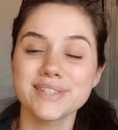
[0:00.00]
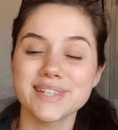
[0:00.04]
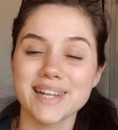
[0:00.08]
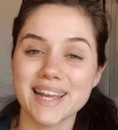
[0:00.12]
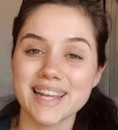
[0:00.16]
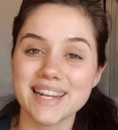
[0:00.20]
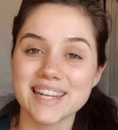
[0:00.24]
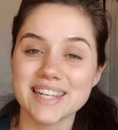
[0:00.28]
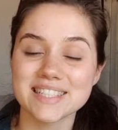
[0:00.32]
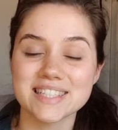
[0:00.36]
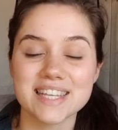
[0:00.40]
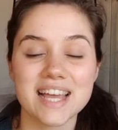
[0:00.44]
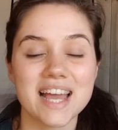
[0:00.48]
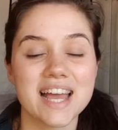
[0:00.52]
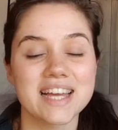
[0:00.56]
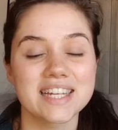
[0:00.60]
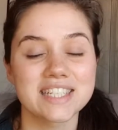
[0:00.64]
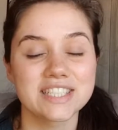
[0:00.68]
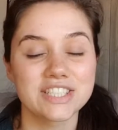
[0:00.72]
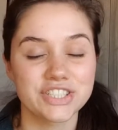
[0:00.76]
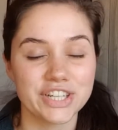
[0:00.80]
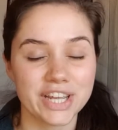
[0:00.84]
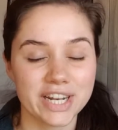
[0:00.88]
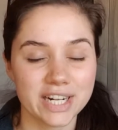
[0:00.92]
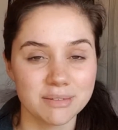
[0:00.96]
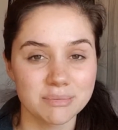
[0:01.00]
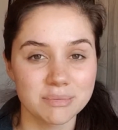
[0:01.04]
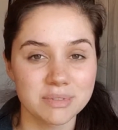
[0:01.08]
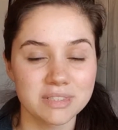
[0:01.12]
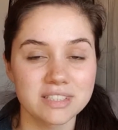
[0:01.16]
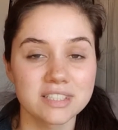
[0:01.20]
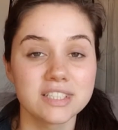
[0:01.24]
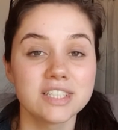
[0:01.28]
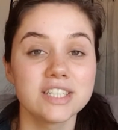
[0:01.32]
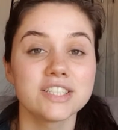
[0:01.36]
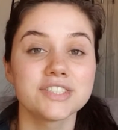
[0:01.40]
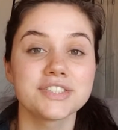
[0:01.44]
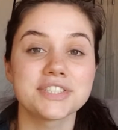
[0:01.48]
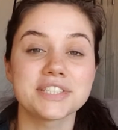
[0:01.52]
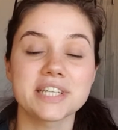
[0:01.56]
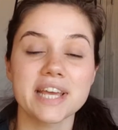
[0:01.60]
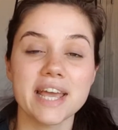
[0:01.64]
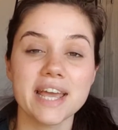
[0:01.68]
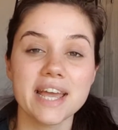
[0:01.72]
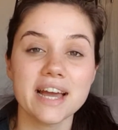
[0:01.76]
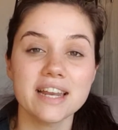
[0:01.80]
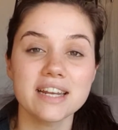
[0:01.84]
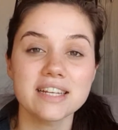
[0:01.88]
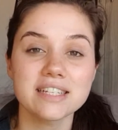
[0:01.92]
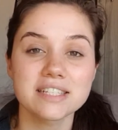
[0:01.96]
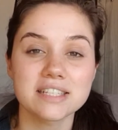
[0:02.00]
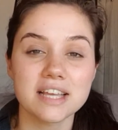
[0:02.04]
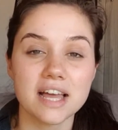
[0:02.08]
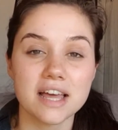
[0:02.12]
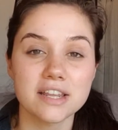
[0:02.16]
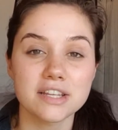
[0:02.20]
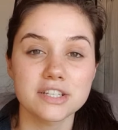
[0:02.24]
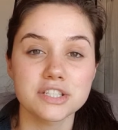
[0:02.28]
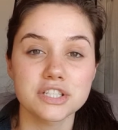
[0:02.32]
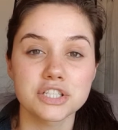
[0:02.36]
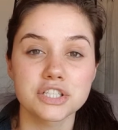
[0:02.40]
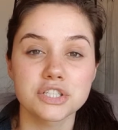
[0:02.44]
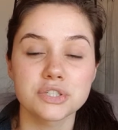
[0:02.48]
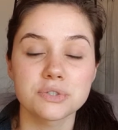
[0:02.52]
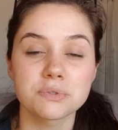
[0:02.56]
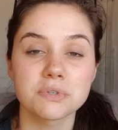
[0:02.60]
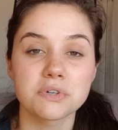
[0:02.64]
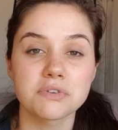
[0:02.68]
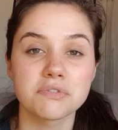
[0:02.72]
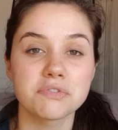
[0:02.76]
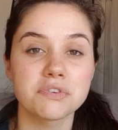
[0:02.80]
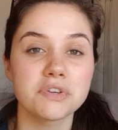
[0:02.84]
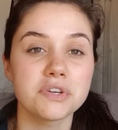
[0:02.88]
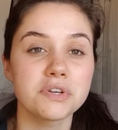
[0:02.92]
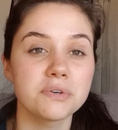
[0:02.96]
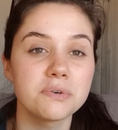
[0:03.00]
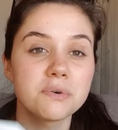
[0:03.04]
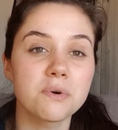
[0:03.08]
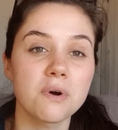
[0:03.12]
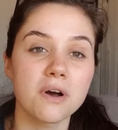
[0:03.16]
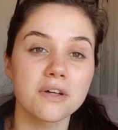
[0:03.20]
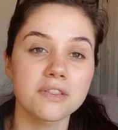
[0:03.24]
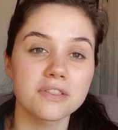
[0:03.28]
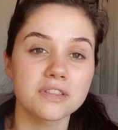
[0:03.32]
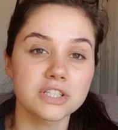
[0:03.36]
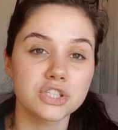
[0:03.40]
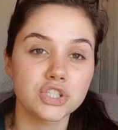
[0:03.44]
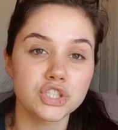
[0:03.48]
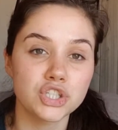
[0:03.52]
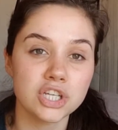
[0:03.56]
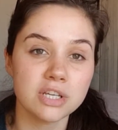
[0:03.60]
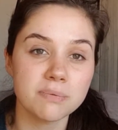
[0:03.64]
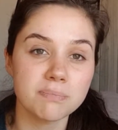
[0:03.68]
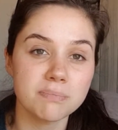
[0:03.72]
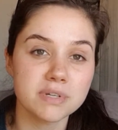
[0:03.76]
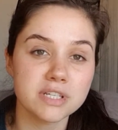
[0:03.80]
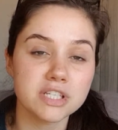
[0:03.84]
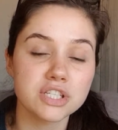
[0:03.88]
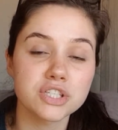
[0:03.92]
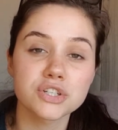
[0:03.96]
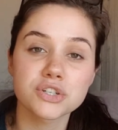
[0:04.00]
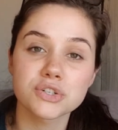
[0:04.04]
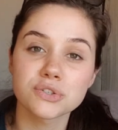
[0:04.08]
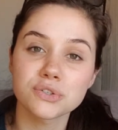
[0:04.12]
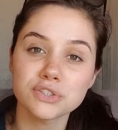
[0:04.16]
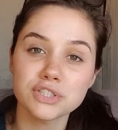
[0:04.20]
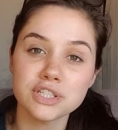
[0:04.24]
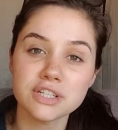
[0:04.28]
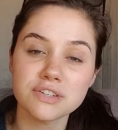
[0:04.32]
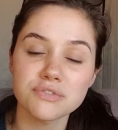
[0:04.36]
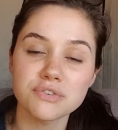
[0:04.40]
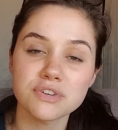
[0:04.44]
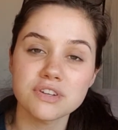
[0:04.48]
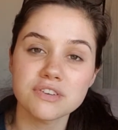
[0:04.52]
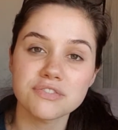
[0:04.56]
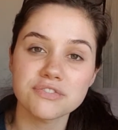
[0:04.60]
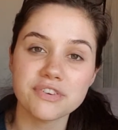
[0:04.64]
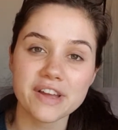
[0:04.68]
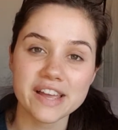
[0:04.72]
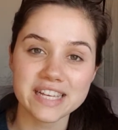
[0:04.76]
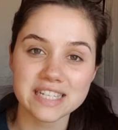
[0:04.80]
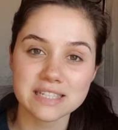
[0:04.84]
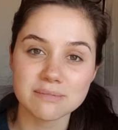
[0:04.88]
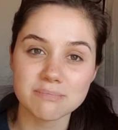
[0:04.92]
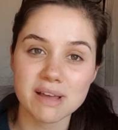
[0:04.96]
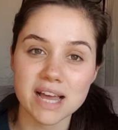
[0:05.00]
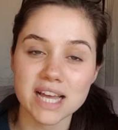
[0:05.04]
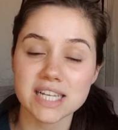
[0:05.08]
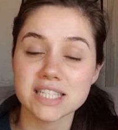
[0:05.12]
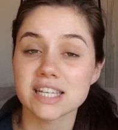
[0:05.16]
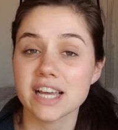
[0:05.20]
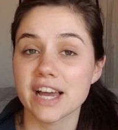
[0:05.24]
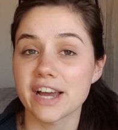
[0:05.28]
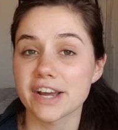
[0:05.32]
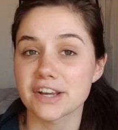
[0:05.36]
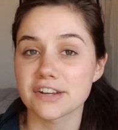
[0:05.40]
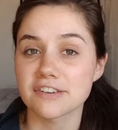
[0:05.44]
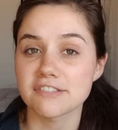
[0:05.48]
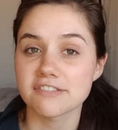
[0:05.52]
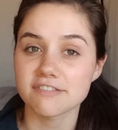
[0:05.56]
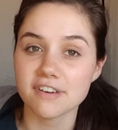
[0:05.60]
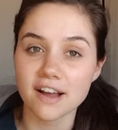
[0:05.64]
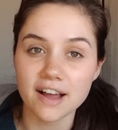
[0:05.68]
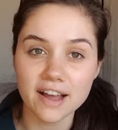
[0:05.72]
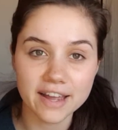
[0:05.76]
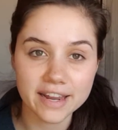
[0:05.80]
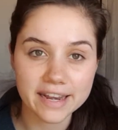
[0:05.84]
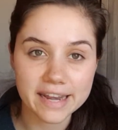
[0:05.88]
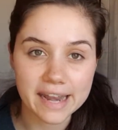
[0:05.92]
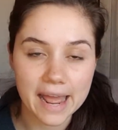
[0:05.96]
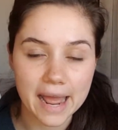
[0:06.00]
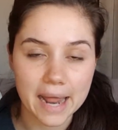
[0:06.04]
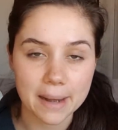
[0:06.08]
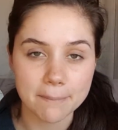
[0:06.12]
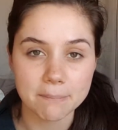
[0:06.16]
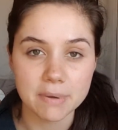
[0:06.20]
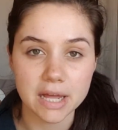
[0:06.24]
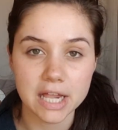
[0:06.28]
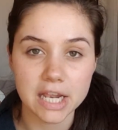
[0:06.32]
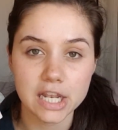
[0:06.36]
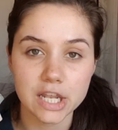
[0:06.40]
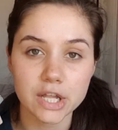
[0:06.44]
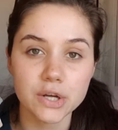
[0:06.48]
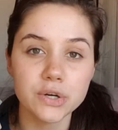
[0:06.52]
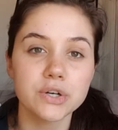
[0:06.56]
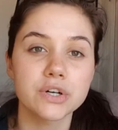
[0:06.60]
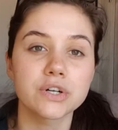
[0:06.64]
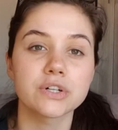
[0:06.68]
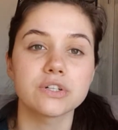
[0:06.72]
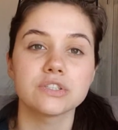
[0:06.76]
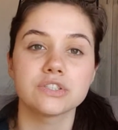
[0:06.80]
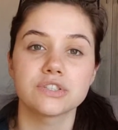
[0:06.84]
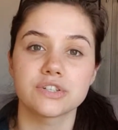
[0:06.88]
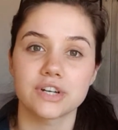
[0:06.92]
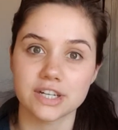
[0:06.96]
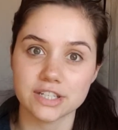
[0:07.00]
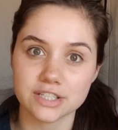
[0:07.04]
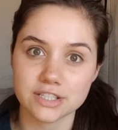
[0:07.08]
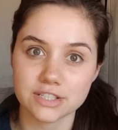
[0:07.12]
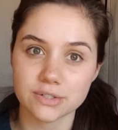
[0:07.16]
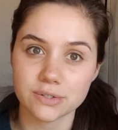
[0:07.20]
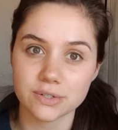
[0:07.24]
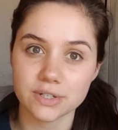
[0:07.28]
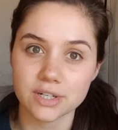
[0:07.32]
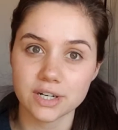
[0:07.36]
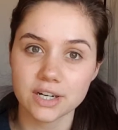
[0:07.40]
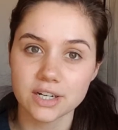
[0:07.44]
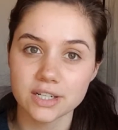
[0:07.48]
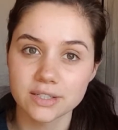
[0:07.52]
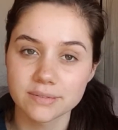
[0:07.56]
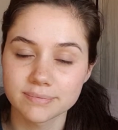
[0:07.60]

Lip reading: ladies and gentlemen. Today I decided to do a review on the cheapest cruelty-free face mask I could find at my local drugstore.